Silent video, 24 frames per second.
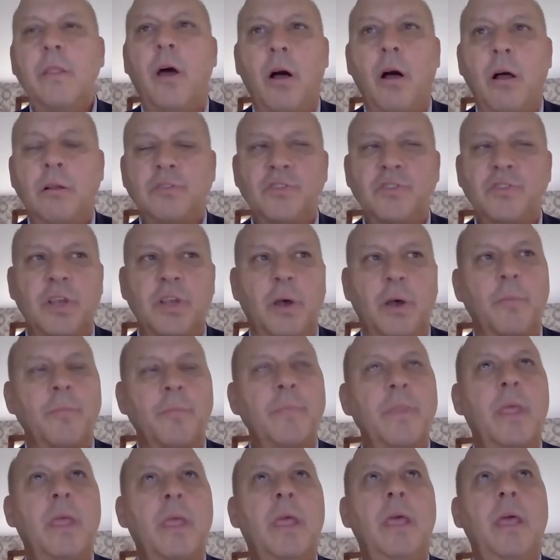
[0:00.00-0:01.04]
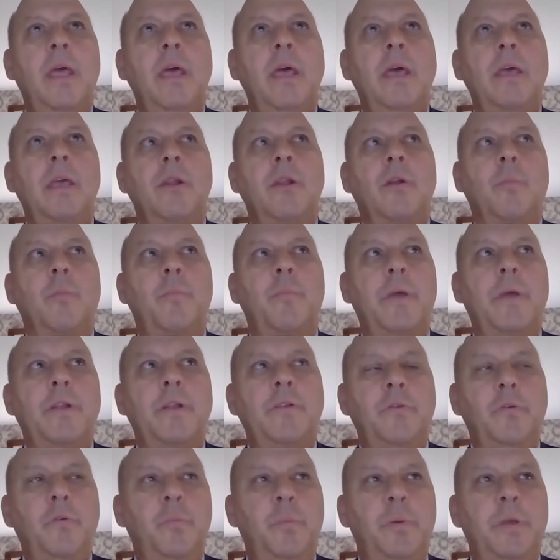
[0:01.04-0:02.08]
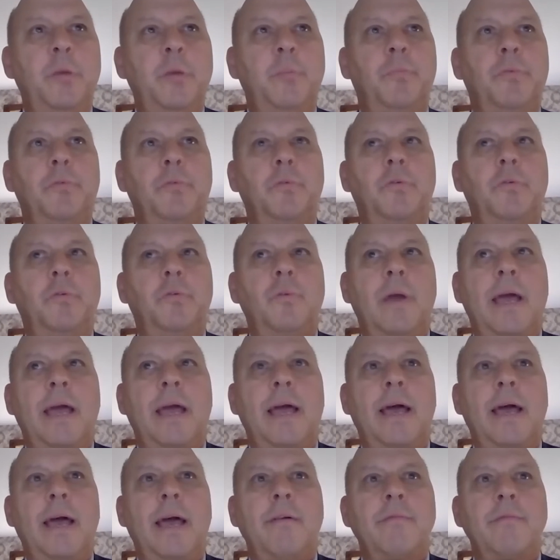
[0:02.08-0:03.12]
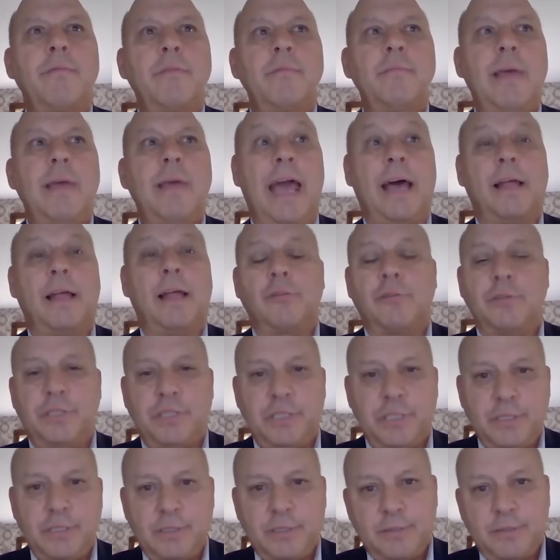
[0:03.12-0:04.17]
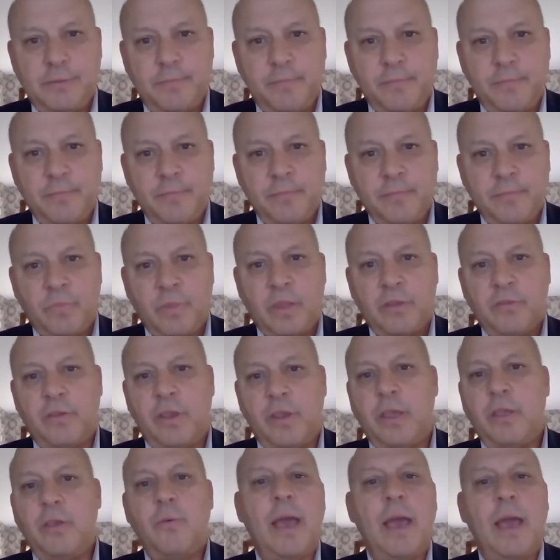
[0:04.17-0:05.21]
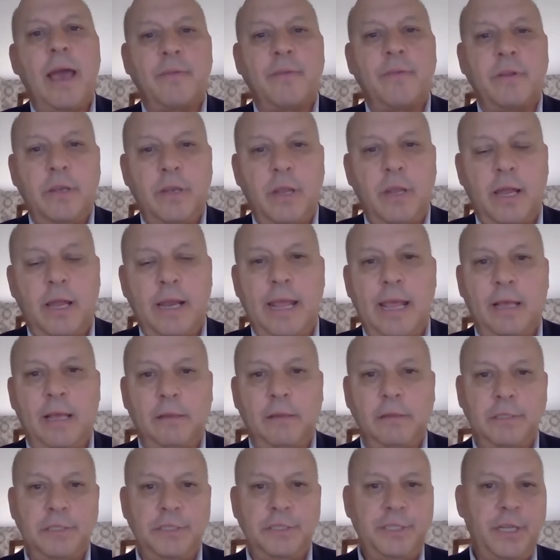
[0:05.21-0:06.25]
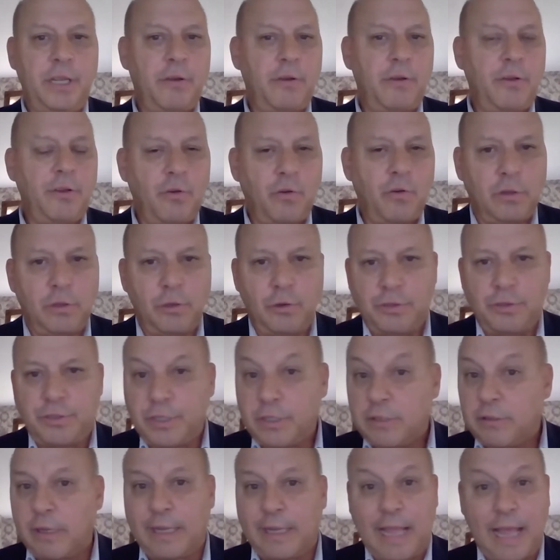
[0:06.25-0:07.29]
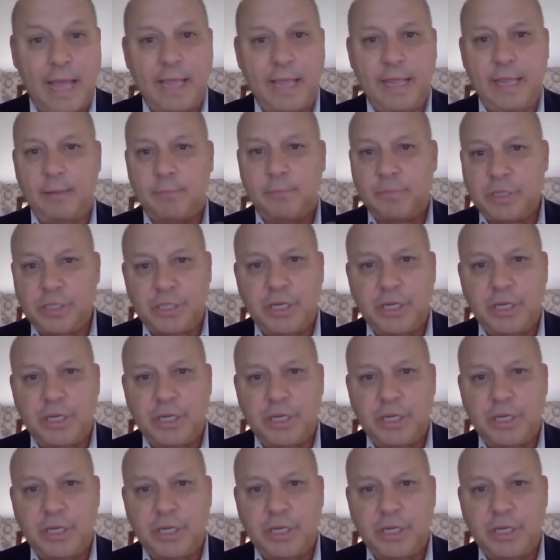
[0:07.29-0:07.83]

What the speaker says: Also, picture people who have allergies. Say you have a nut allergy or you're allergic like I am to